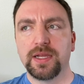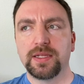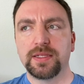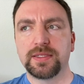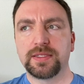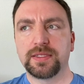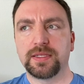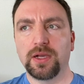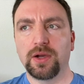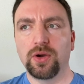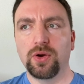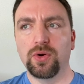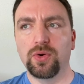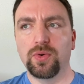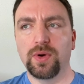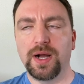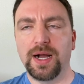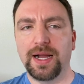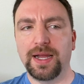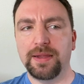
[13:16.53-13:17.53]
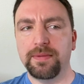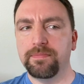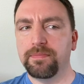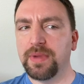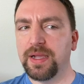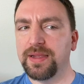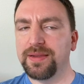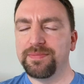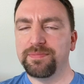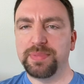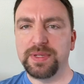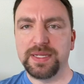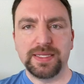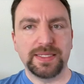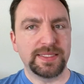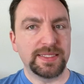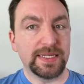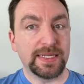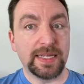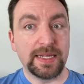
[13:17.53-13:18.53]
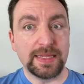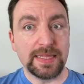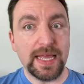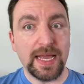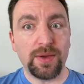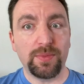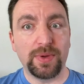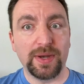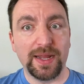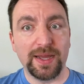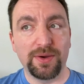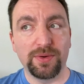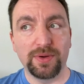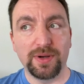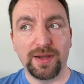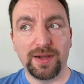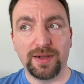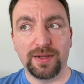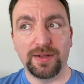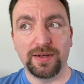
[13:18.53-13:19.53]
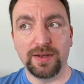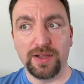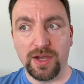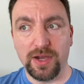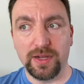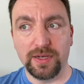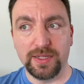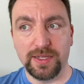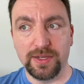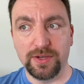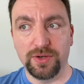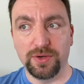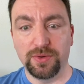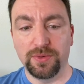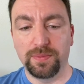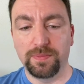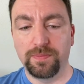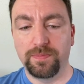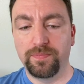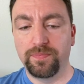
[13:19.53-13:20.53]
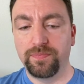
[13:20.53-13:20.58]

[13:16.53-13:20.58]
So I might be seeking that one out on audio